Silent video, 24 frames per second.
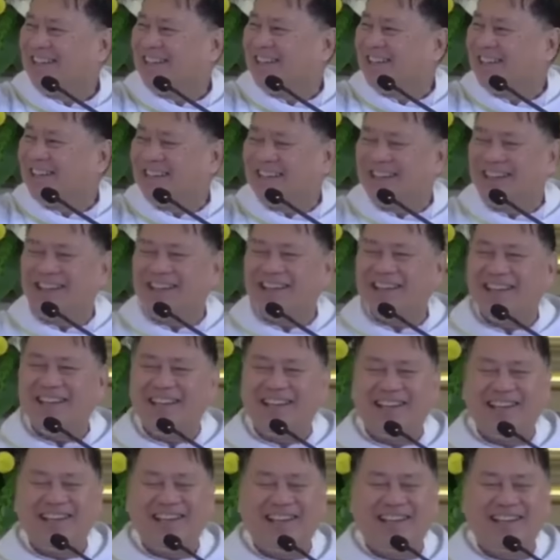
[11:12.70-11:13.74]
In
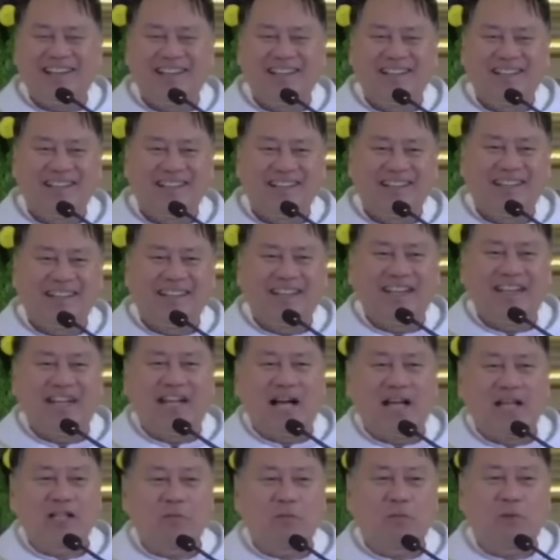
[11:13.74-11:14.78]
the
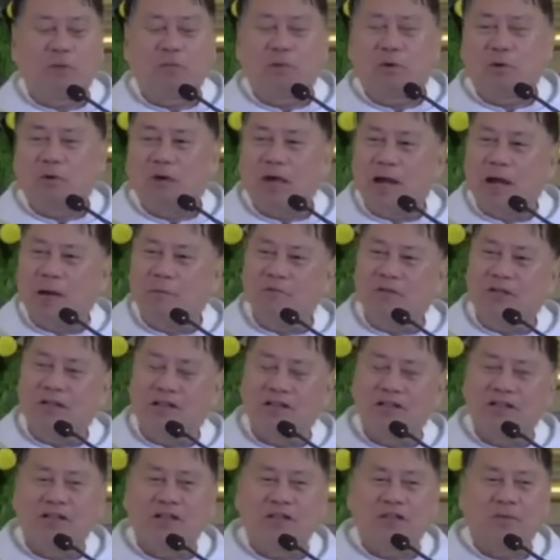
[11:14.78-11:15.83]
gospel proclaimed
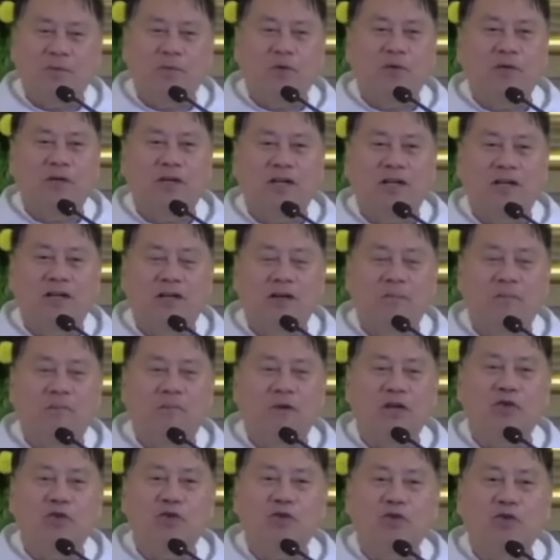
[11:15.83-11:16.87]
just this morning, the
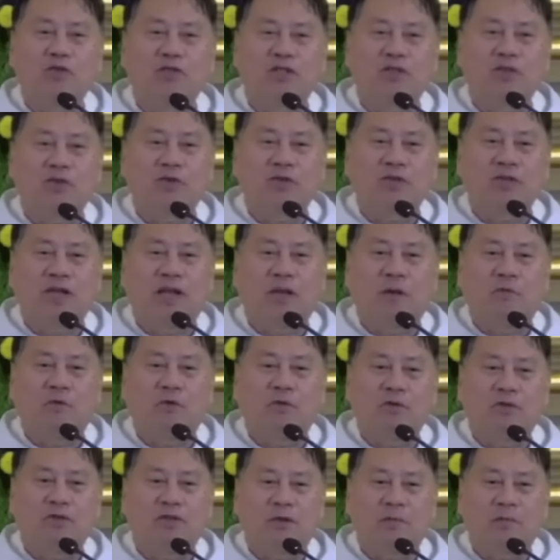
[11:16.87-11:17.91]
mission Jesus gave to
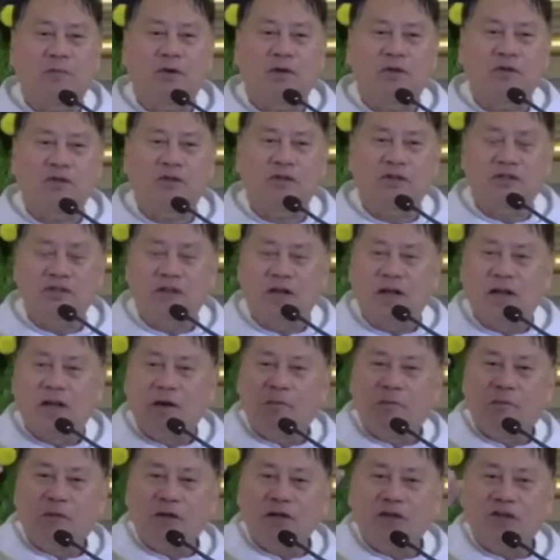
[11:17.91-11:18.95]
his apostles,
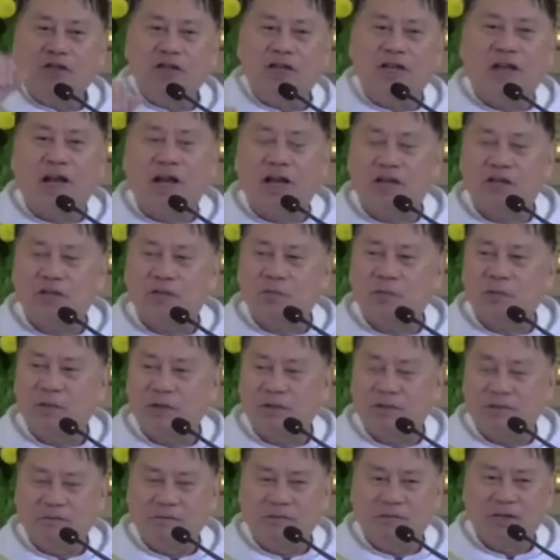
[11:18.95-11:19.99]
preach the
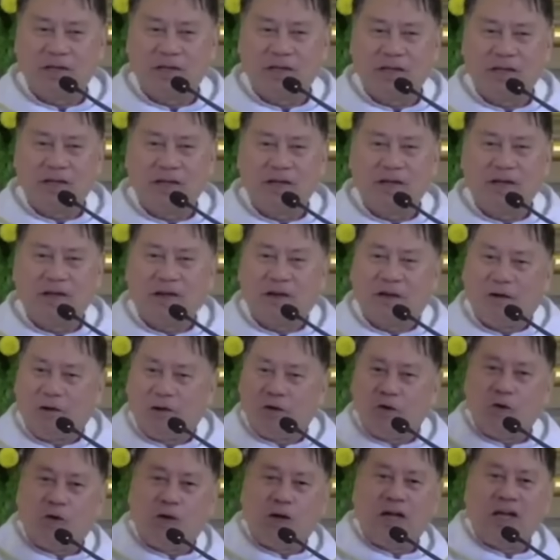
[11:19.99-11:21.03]
gospel,
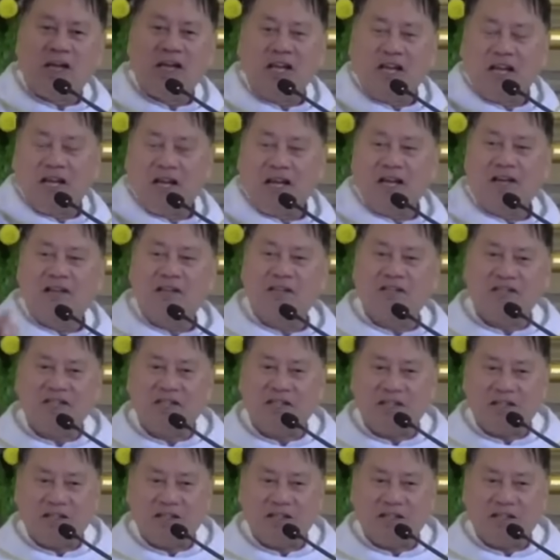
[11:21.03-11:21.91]
heal the sick,